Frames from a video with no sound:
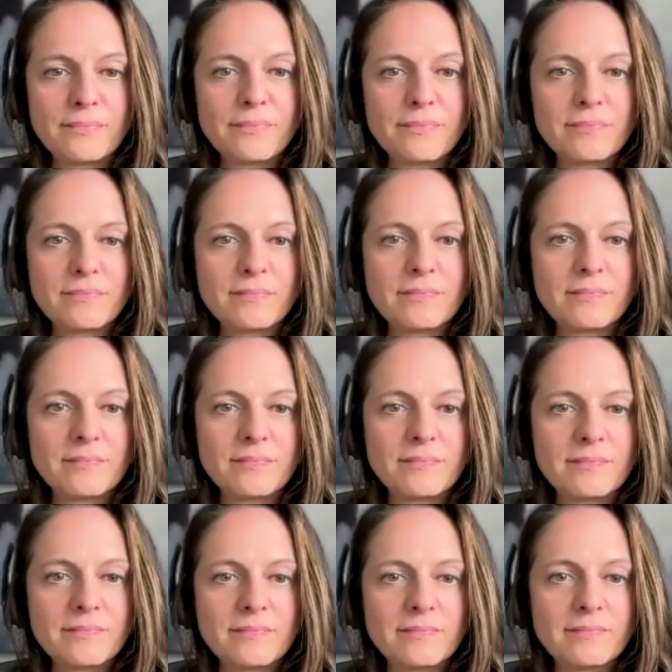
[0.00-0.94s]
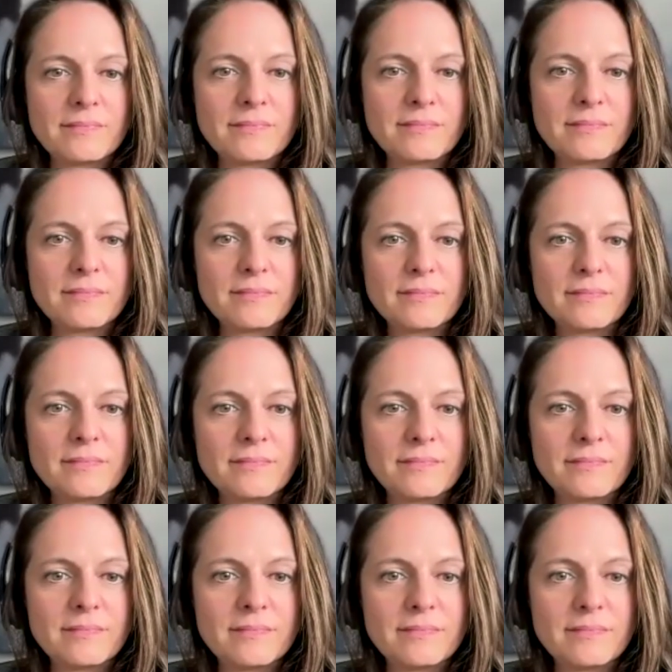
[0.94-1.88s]

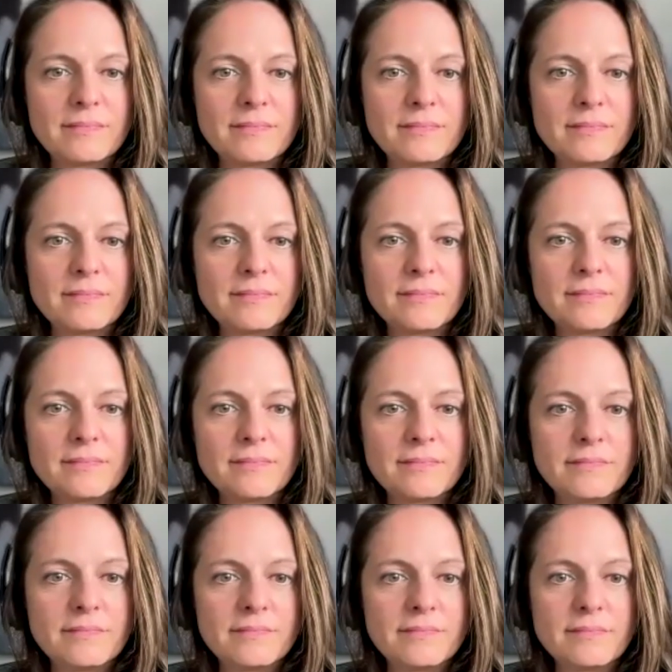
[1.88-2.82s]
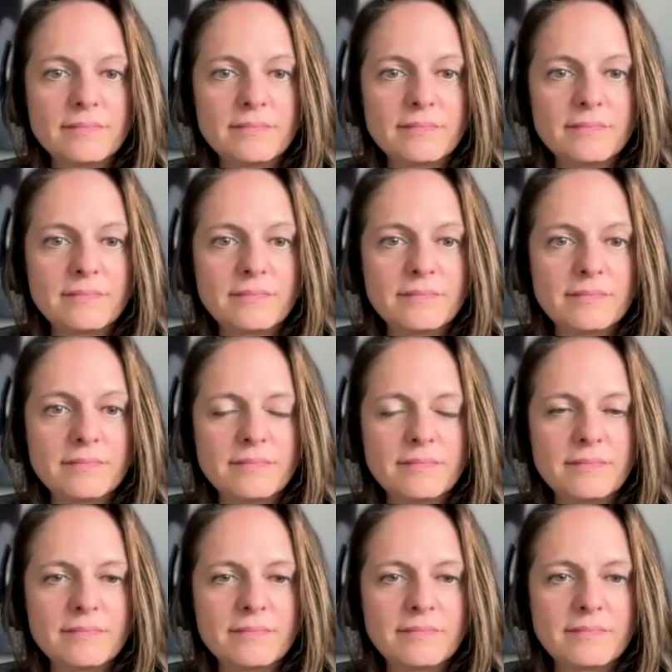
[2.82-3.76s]
The person shown says nothing.